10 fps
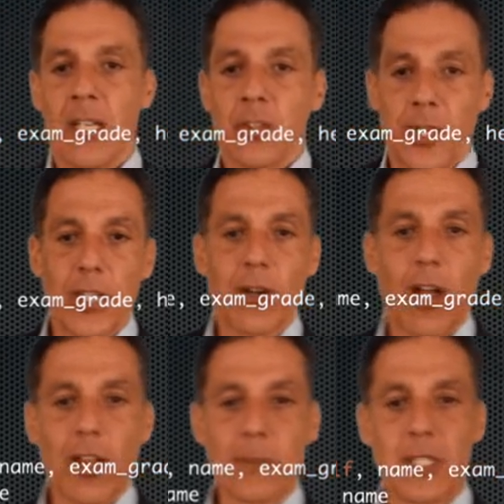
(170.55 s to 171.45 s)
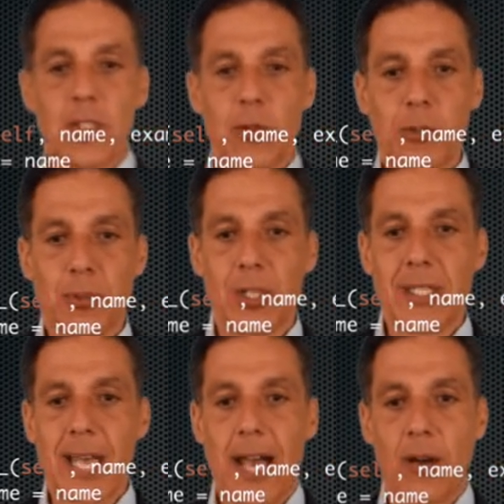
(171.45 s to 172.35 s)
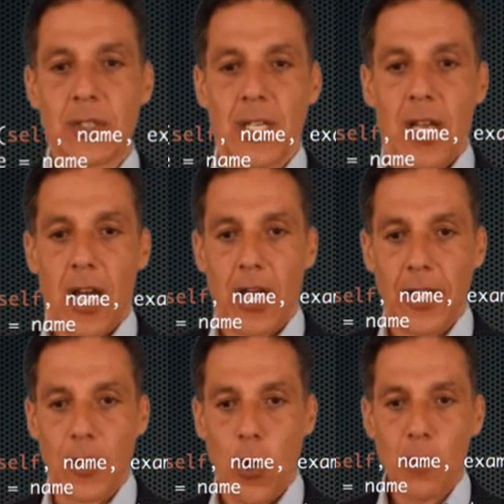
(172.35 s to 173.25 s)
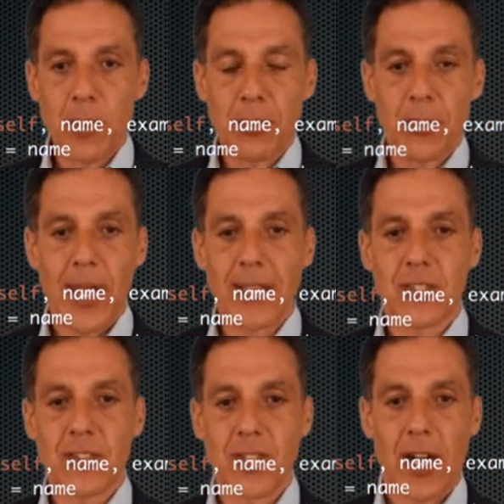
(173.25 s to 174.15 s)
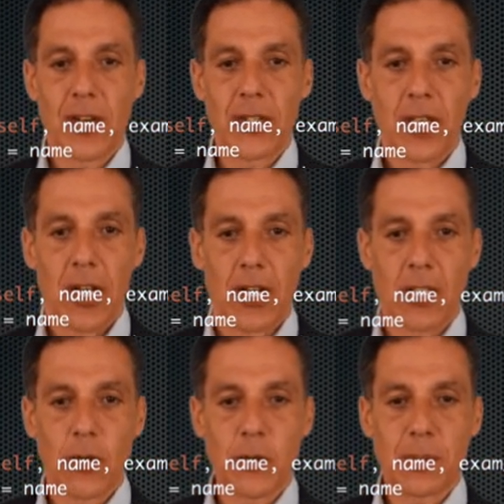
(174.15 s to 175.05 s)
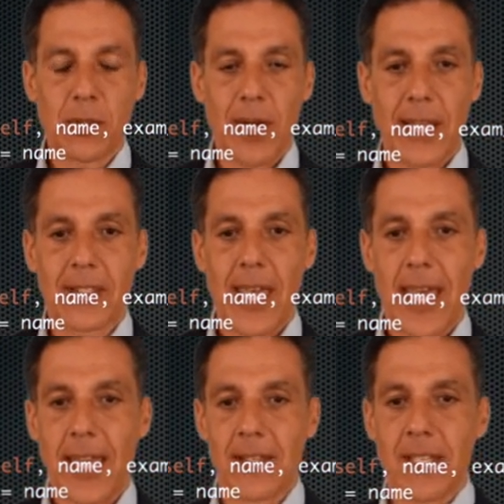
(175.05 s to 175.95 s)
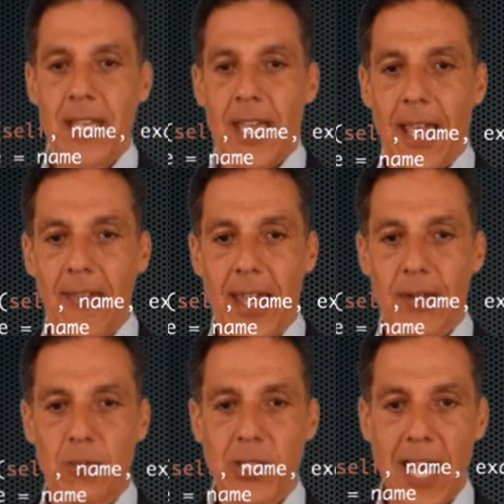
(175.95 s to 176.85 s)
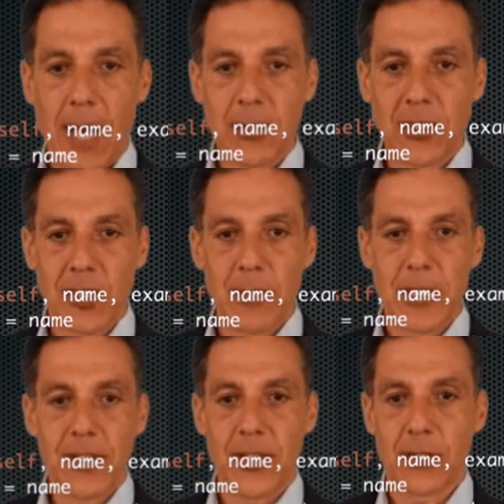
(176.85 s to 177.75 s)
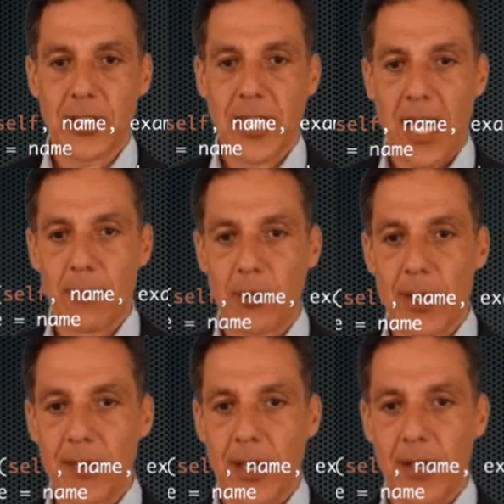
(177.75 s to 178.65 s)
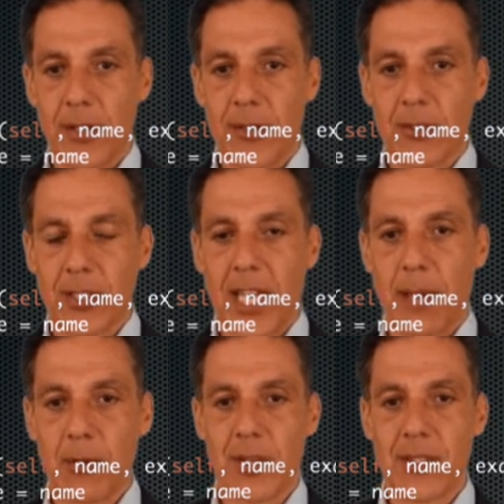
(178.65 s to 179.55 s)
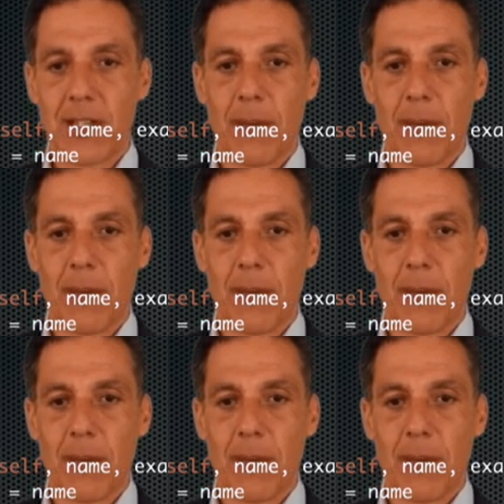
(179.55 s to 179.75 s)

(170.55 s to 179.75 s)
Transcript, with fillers: So here all I'm going to do is print out uh, an open paren to start, a closed paren to end, and then comma delimited, there's a comma right there, and there's a comma right there.